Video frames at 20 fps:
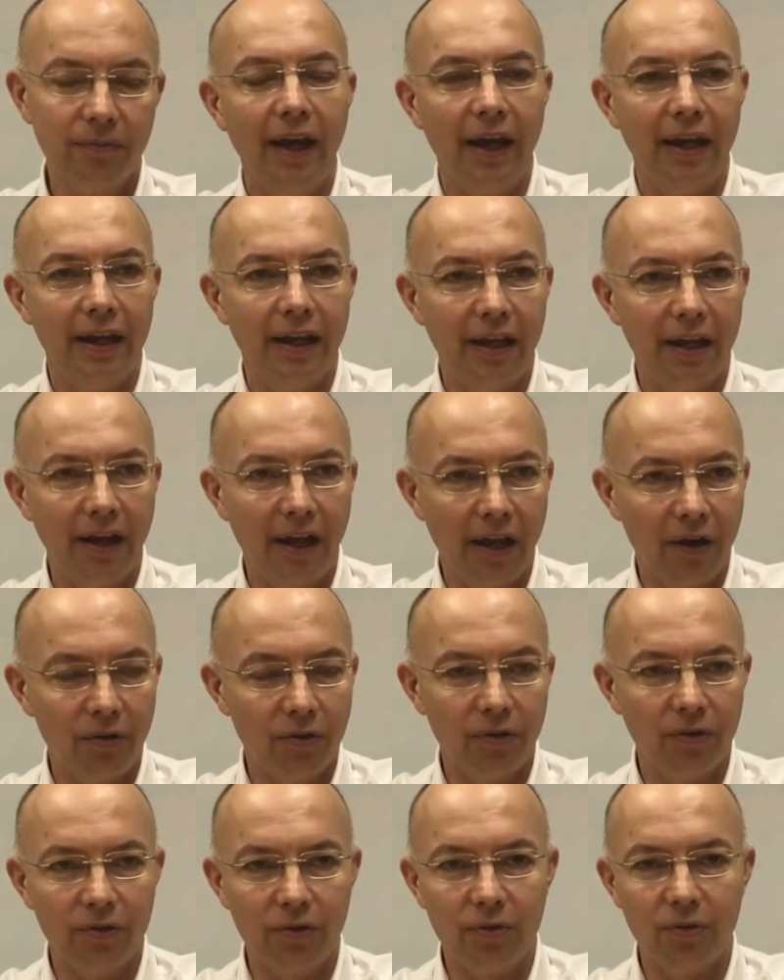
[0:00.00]
and that
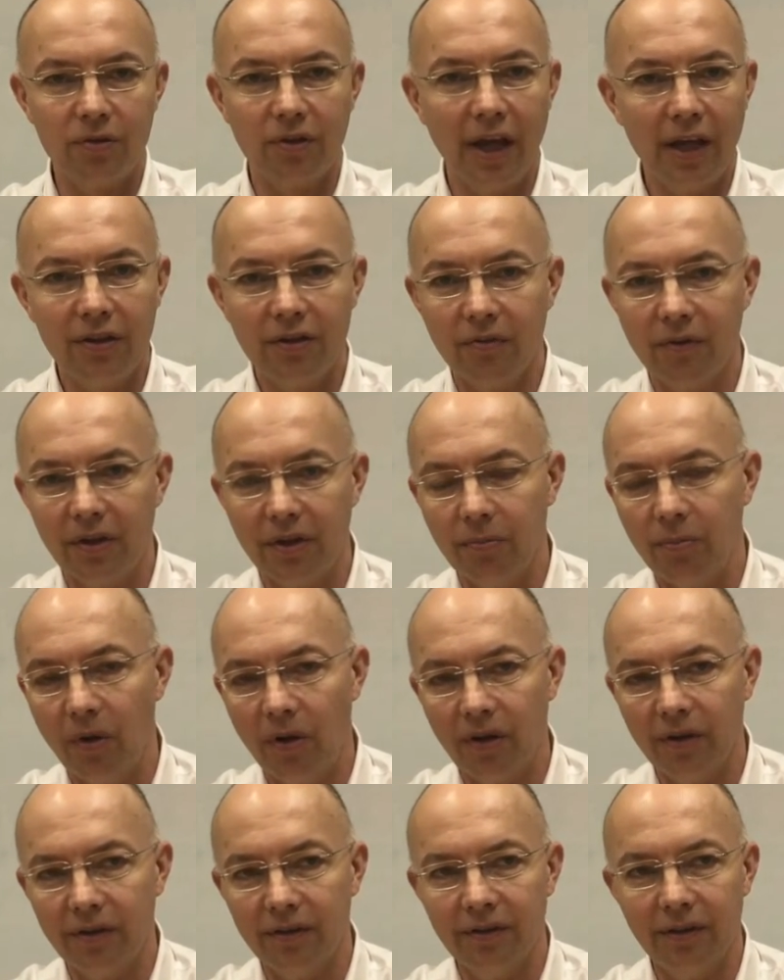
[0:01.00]
allows us to saturate the
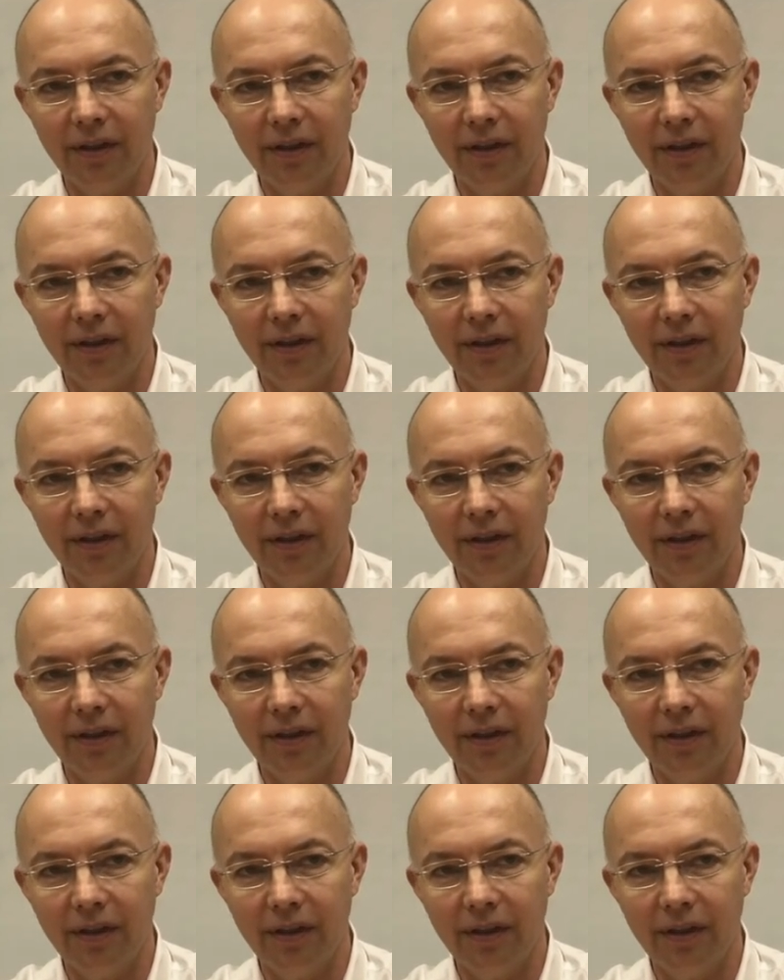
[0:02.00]
body.